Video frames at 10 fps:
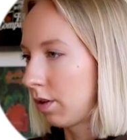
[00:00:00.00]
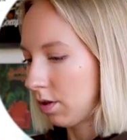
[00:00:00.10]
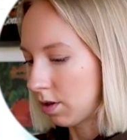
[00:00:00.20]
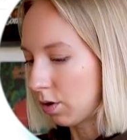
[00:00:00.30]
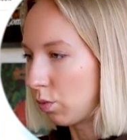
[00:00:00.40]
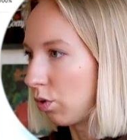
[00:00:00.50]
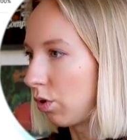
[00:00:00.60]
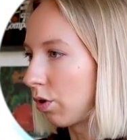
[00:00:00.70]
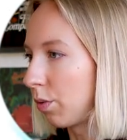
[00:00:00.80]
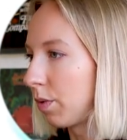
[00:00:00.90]
And then we'll
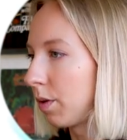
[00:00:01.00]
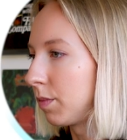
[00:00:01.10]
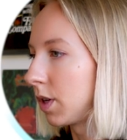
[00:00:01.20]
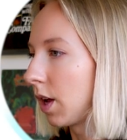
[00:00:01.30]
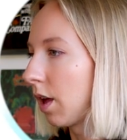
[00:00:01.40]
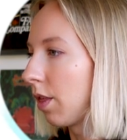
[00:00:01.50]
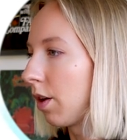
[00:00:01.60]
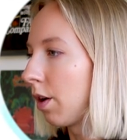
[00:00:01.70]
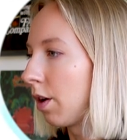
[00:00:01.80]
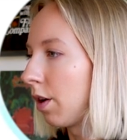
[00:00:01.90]
group them
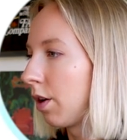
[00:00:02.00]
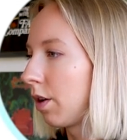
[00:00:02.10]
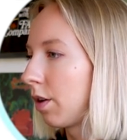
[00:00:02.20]
together.